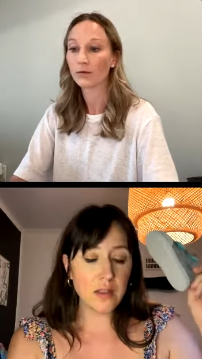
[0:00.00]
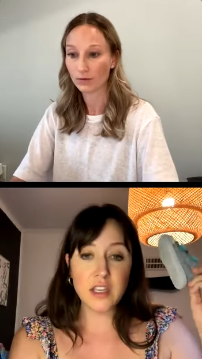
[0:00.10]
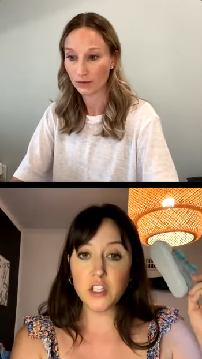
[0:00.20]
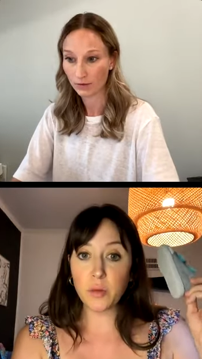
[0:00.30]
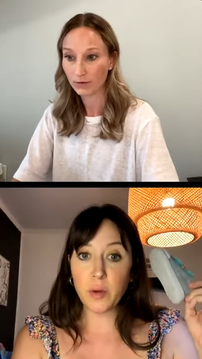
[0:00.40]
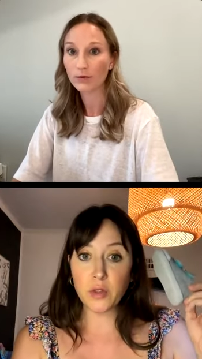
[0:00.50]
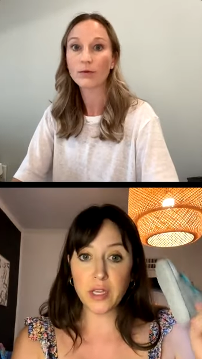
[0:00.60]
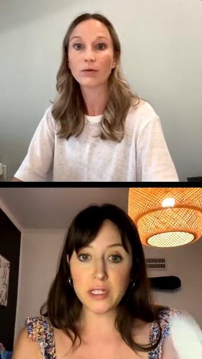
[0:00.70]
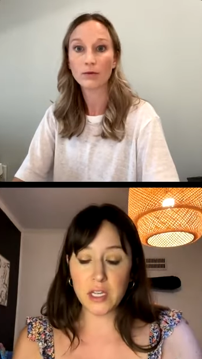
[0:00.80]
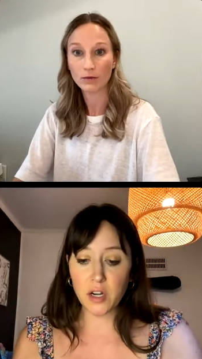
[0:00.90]
Speaker 1: these are both
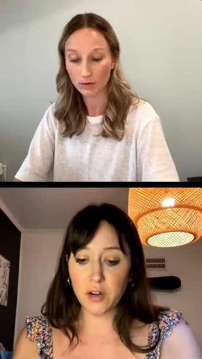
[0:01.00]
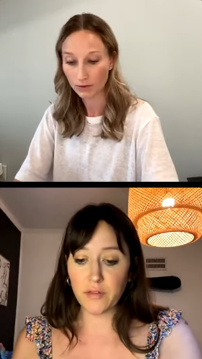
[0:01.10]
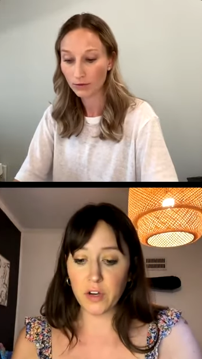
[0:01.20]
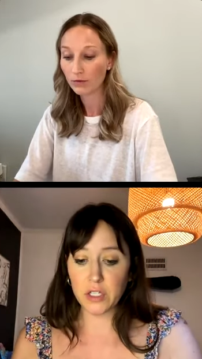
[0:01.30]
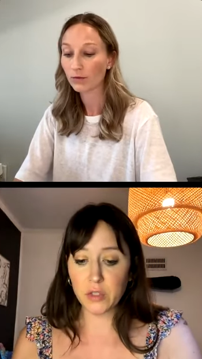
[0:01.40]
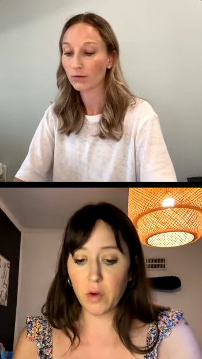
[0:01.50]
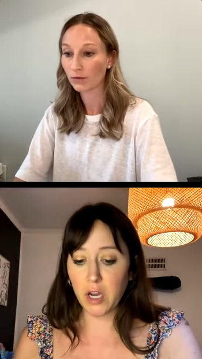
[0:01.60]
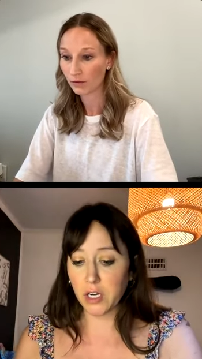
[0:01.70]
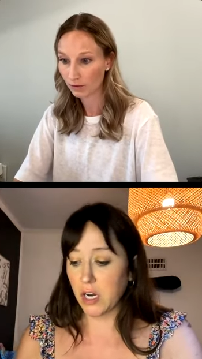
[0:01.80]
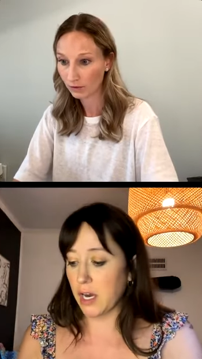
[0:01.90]
considered a first
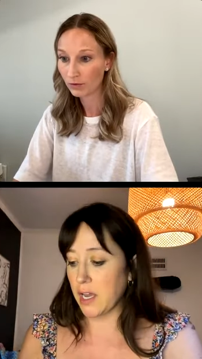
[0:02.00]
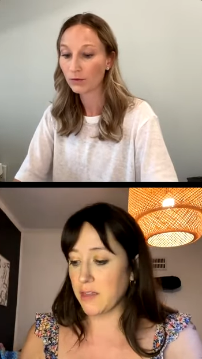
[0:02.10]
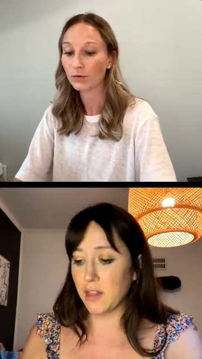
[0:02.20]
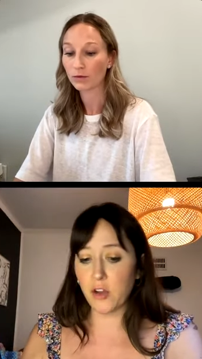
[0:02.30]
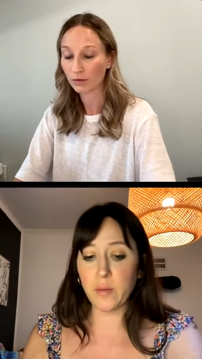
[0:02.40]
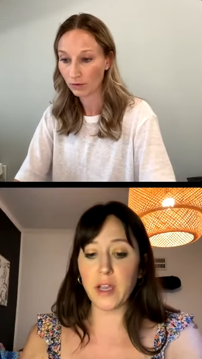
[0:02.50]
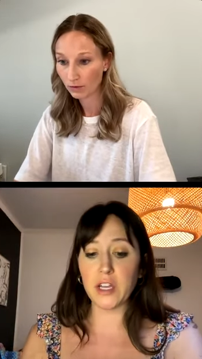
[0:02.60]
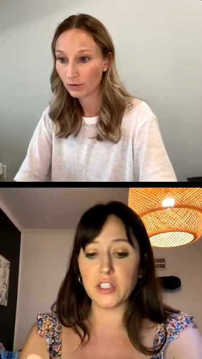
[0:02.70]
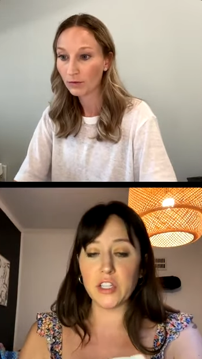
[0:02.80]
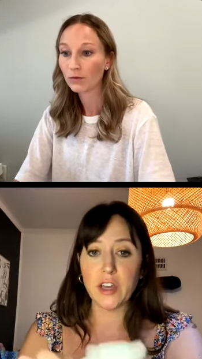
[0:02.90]
walker, and then oh my
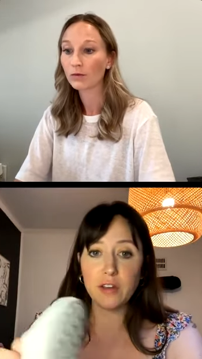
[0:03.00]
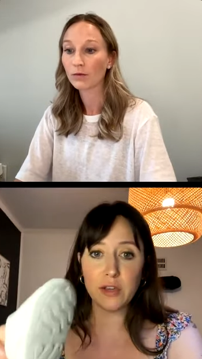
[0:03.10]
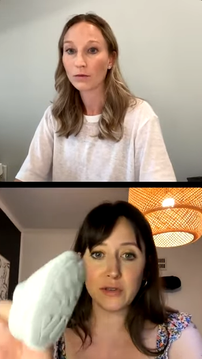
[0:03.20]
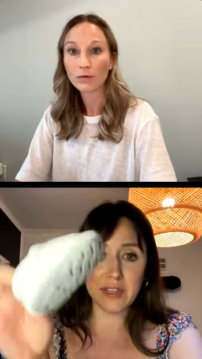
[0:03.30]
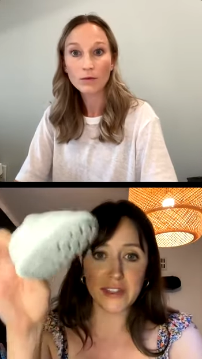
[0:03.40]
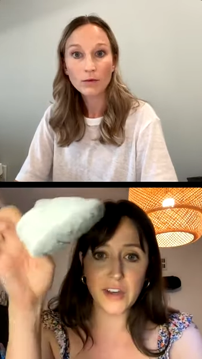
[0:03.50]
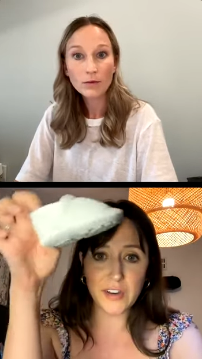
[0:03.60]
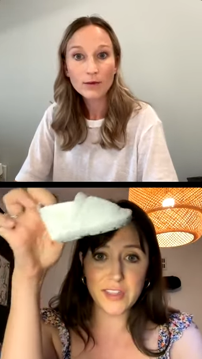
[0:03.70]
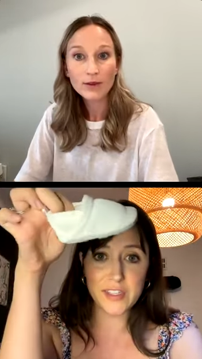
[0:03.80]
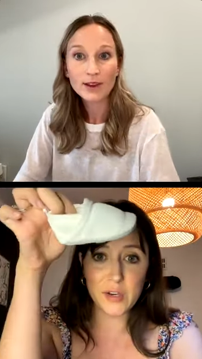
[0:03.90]
gosh, look how cute these
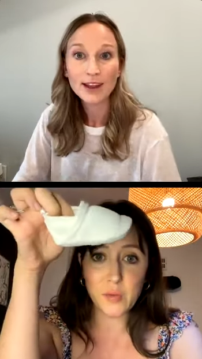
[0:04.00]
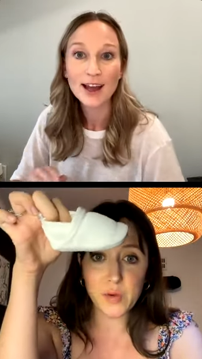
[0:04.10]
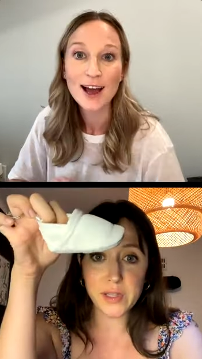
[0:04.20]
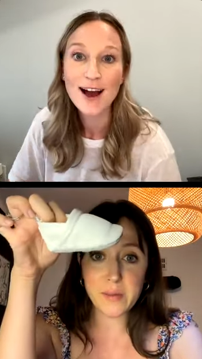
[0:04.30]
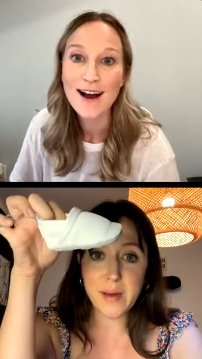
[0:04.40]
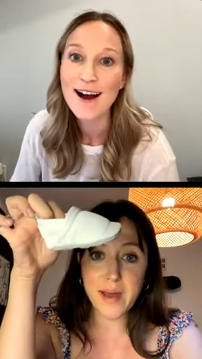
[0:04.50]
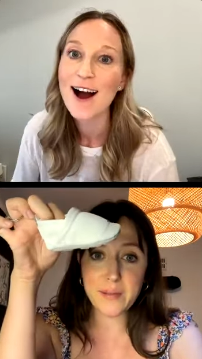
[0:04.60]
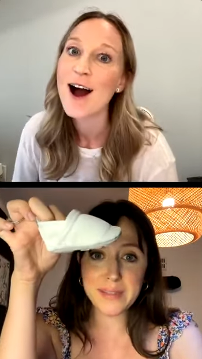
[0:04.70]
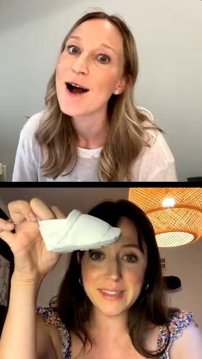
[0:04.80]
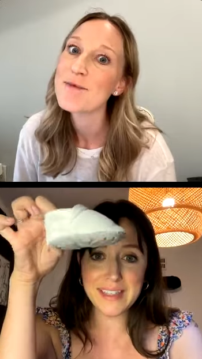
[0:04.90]
are. These are woolly
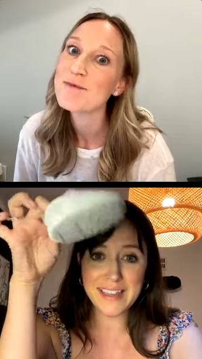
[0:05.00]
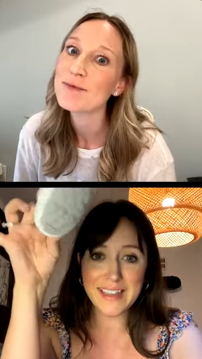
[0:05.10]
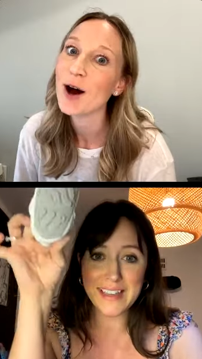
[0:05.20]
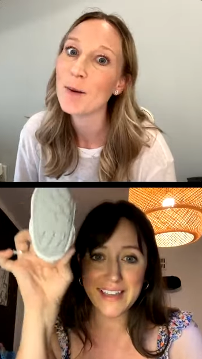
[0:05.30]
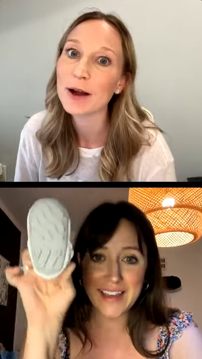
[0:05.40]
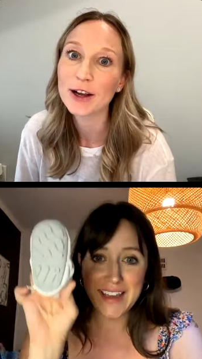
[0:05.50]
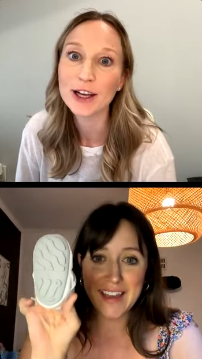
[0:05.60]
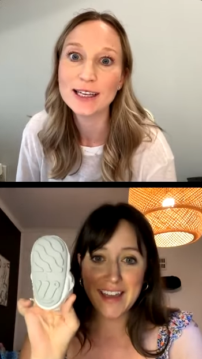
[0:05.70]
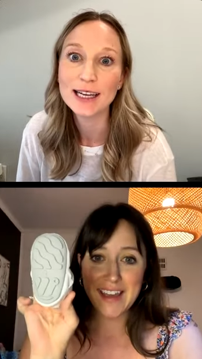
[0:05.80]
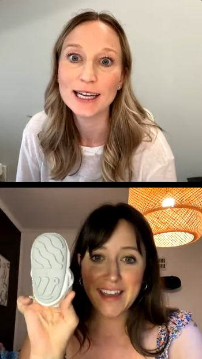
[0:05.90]
bubs. Oh my
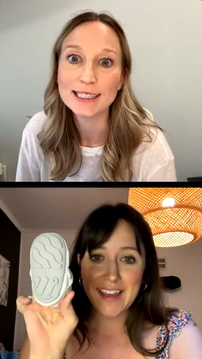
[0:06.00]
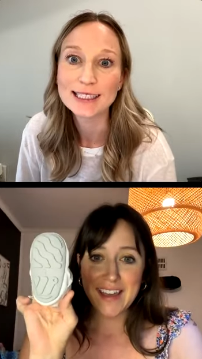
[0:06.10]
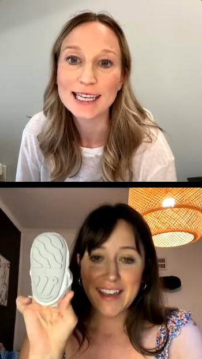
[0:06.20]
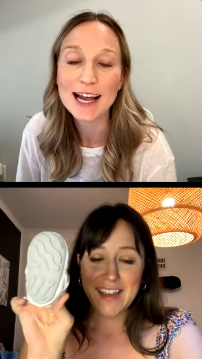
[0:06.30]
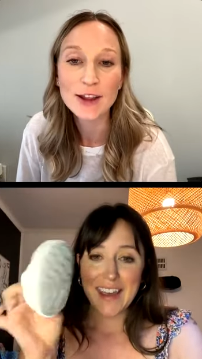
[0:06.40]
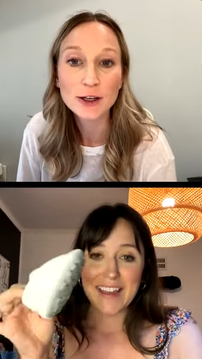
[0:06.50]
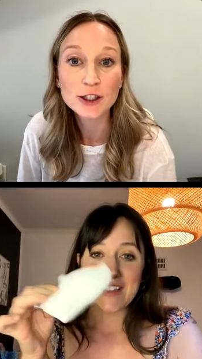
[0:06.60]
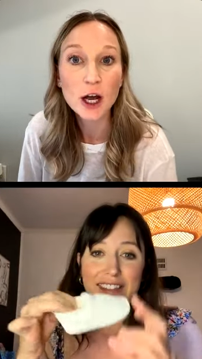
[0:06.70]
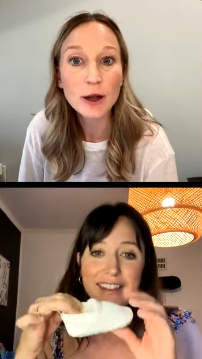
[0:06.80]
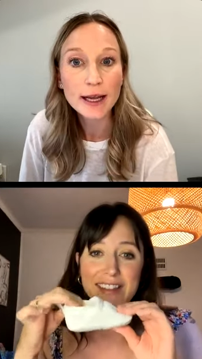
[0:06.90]
Speaker 2: goodness. And they're
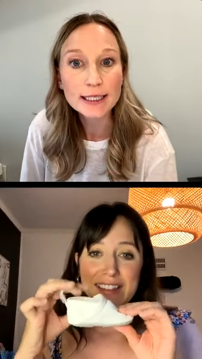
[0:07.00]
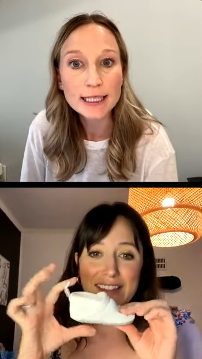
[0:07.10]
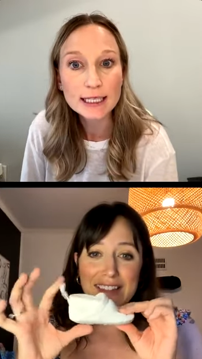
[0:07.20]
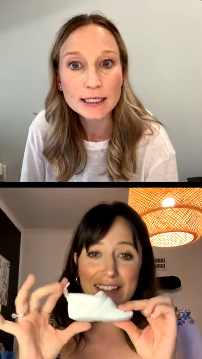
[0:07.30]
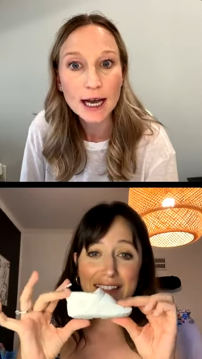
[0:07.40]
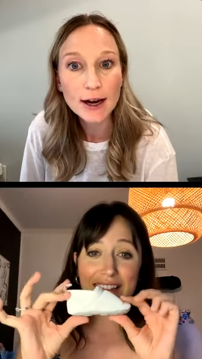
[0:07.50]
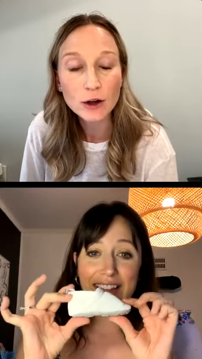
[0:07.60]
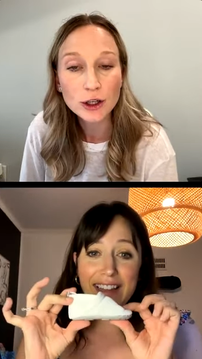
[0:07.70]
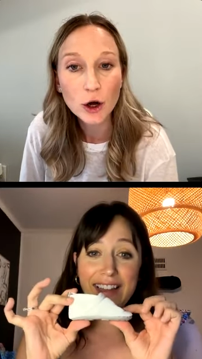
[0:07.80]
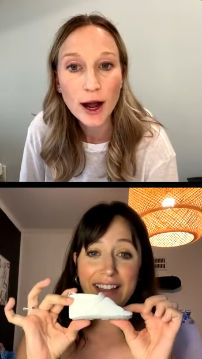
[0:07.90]
so easy to slide
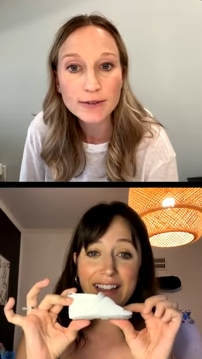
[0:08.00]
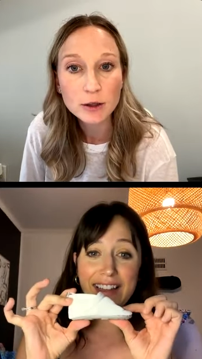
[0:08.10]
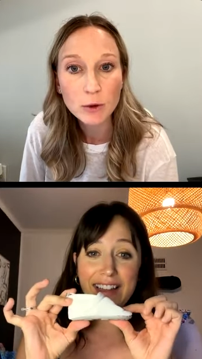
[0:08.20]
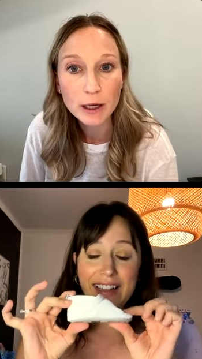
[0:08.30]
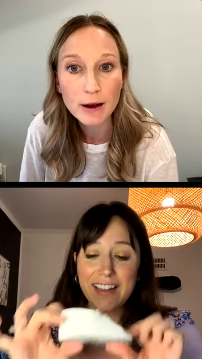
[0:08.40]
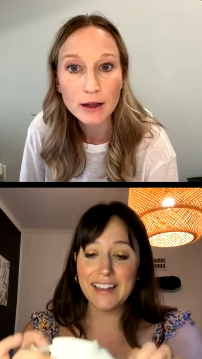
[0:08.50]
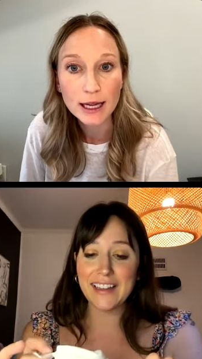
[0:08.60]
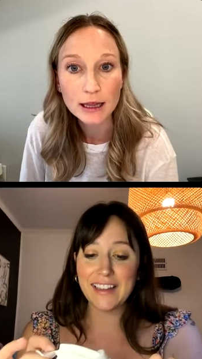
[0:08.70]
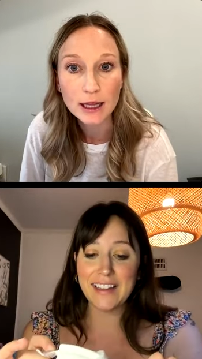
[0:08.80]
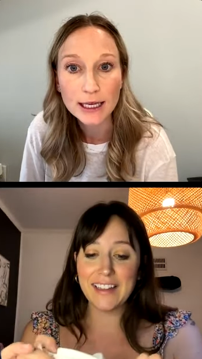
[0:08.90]
on. You don't have to worry about
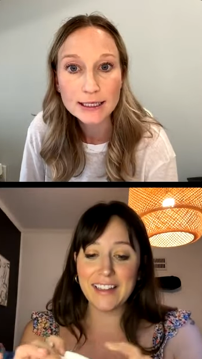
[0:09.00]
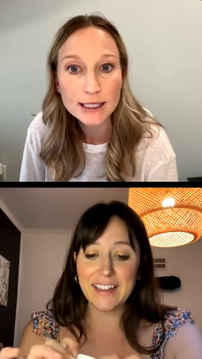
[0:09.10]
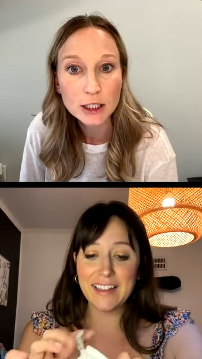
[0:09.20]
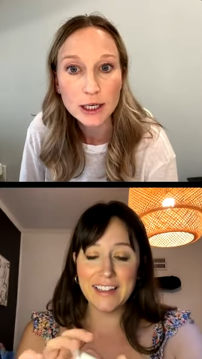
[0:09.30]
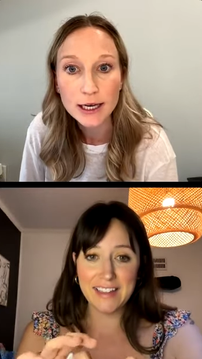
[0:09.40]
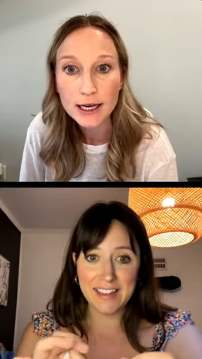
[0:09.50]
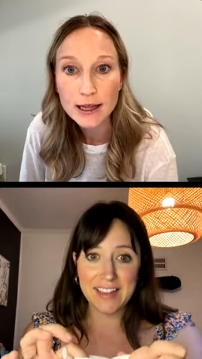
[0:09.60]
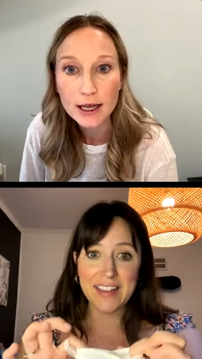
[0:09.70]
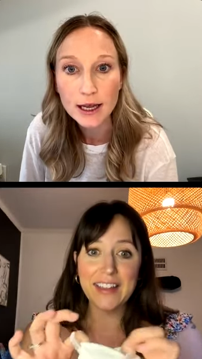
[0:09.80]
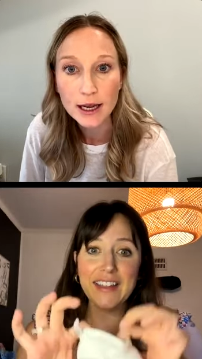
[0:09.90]
like laces or
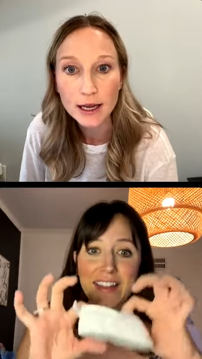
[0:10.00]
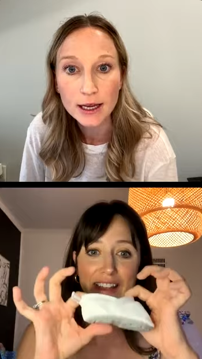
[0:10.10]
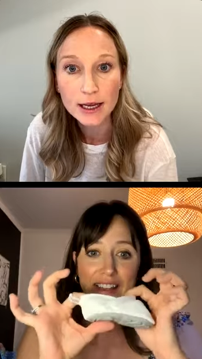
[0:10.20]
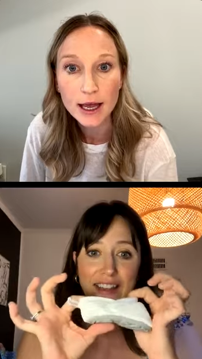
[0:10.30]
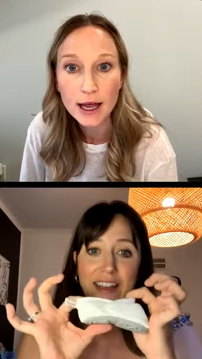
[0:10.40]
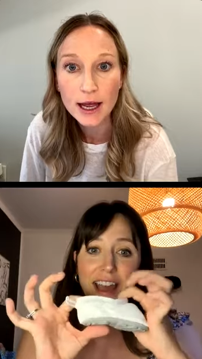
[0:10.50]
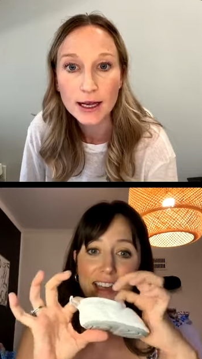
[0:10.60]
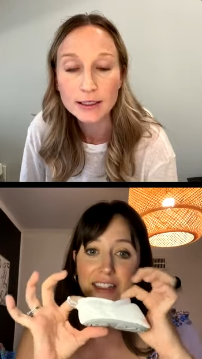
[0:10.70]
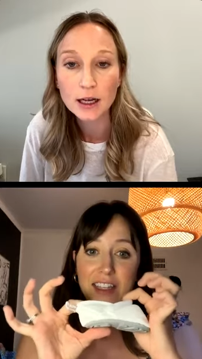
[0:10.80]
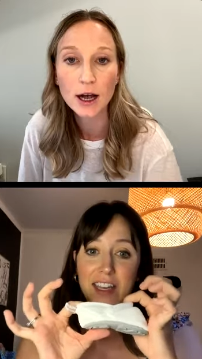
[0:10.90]
anything. Yes. yes.